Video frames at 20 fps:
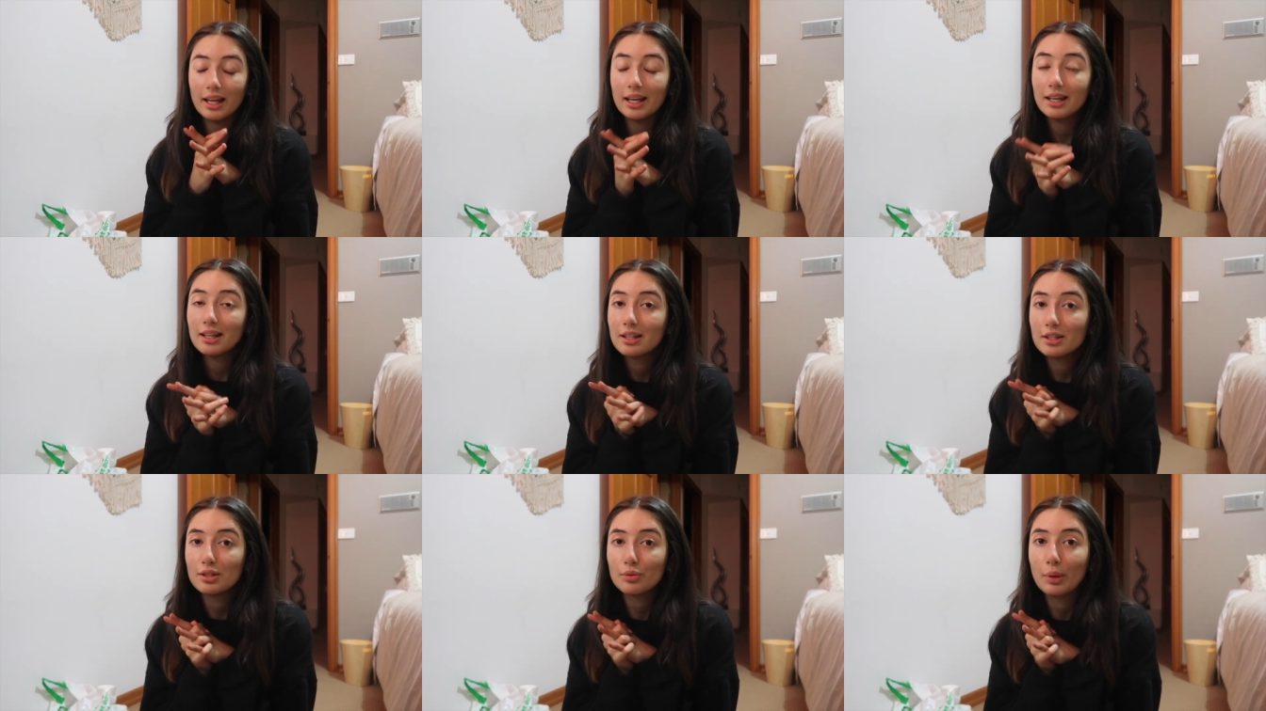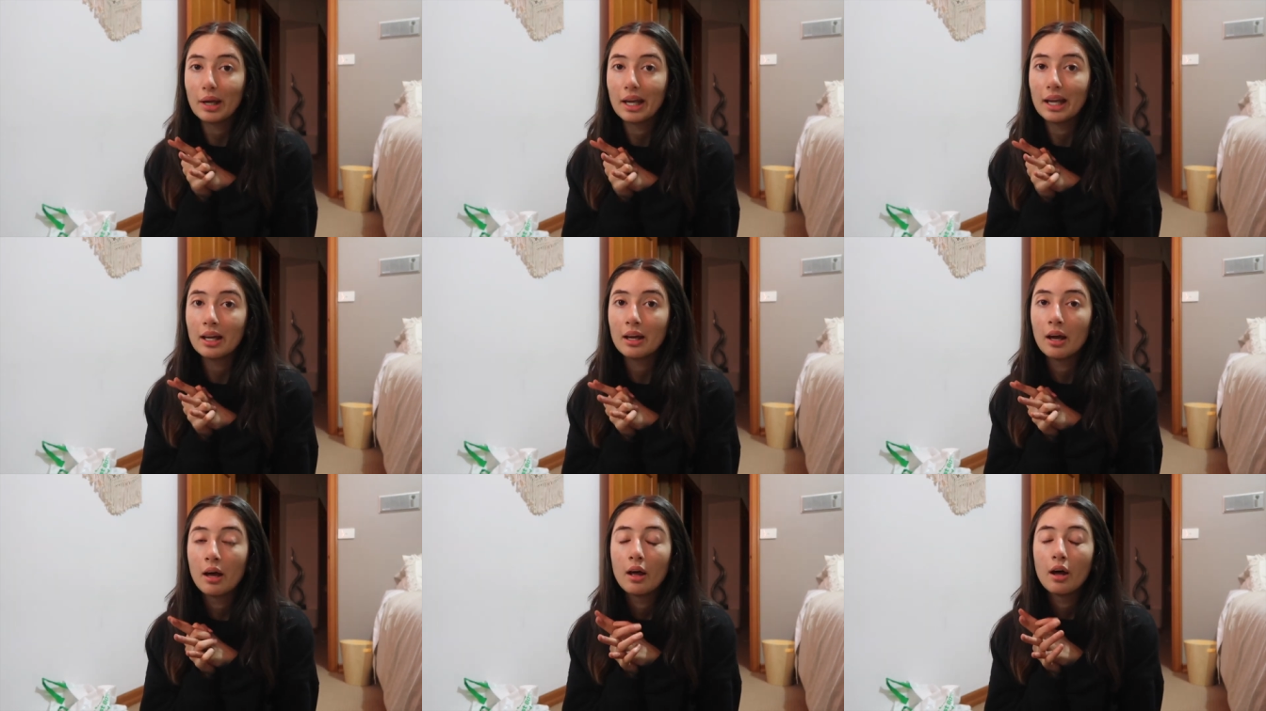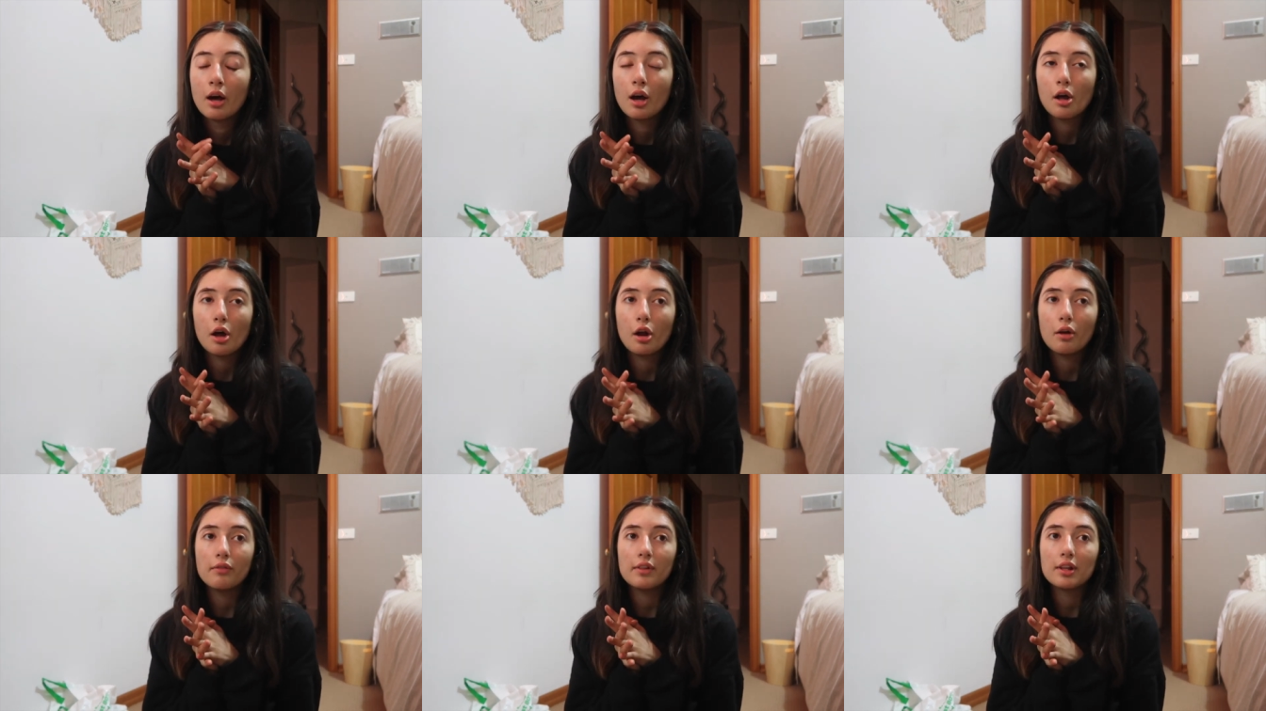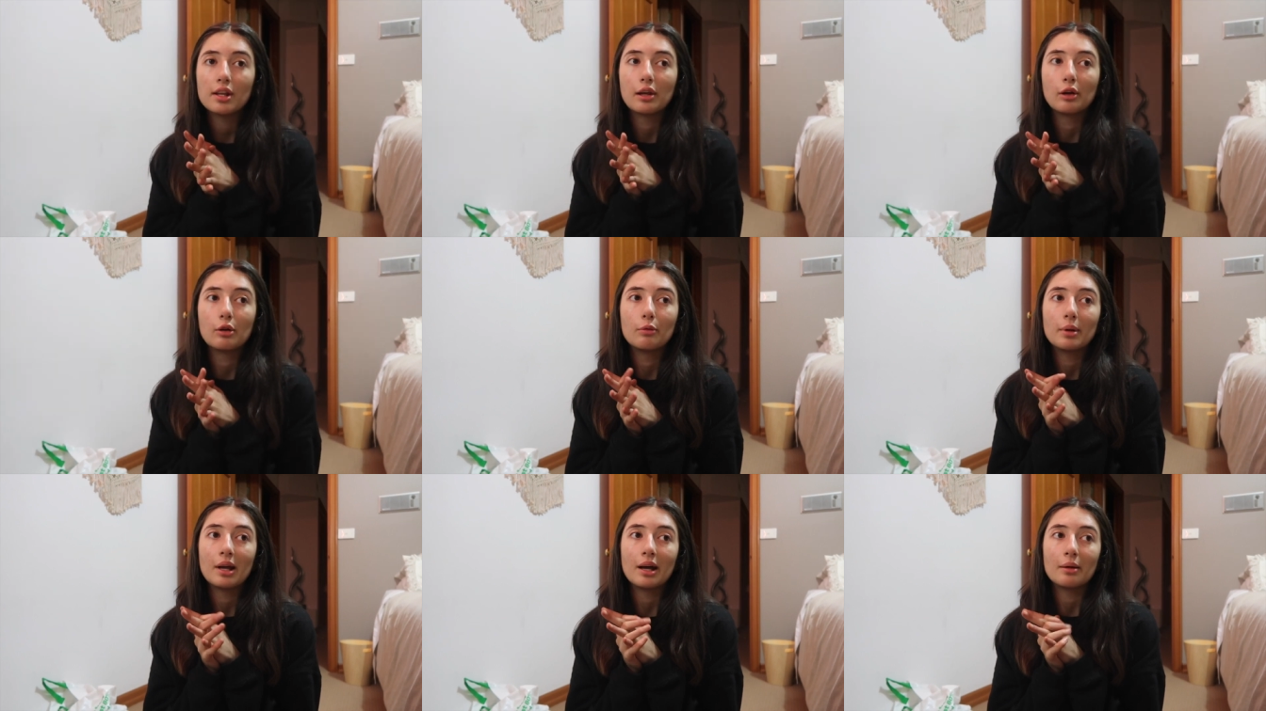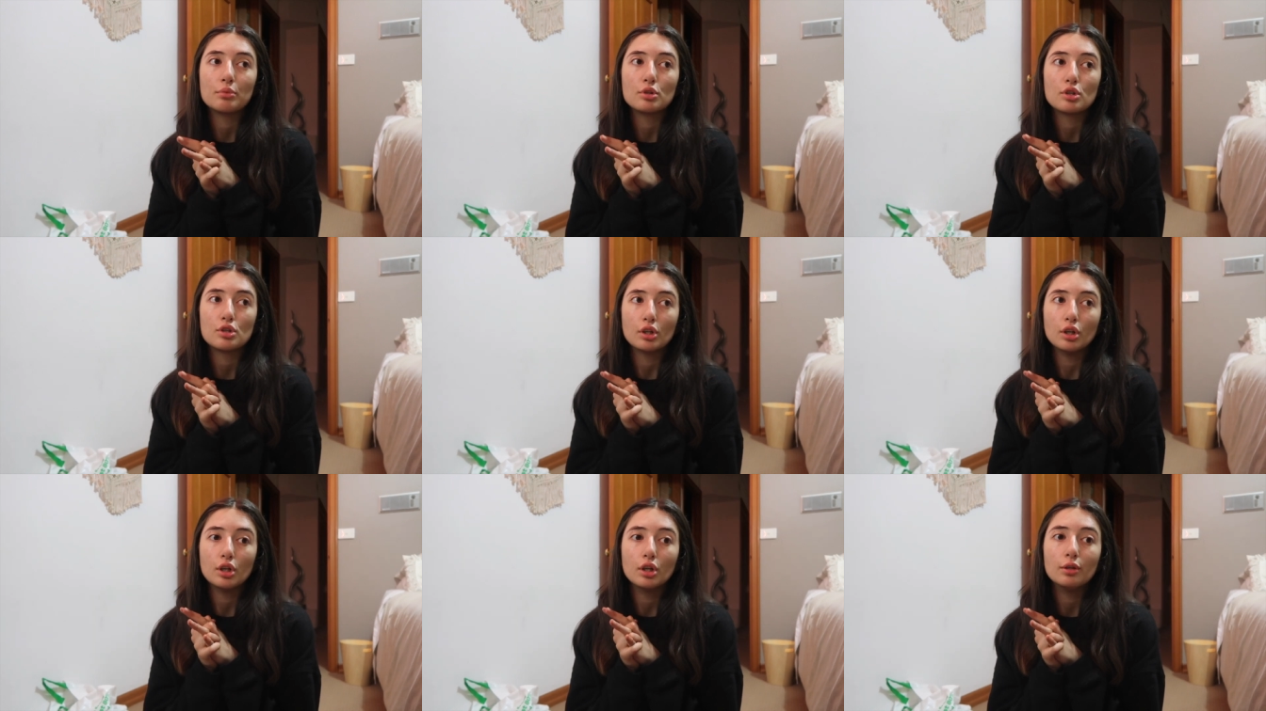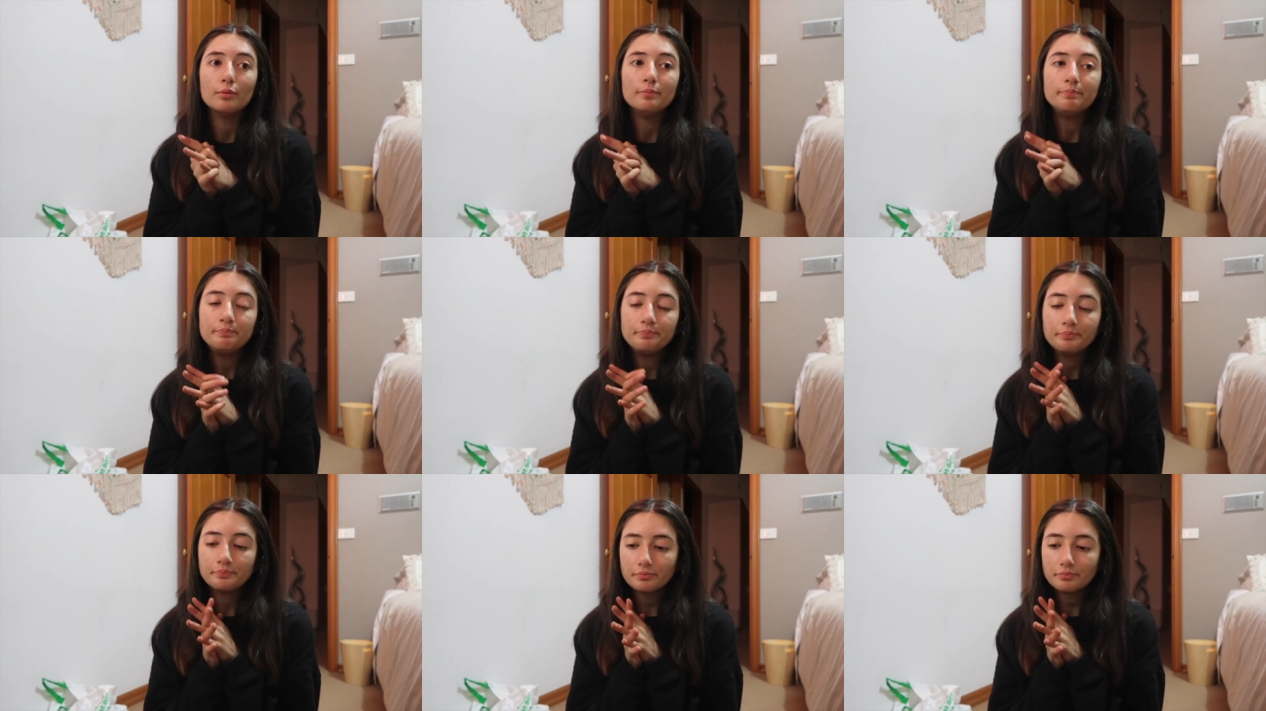later this week. Hopefully it'll be up soon.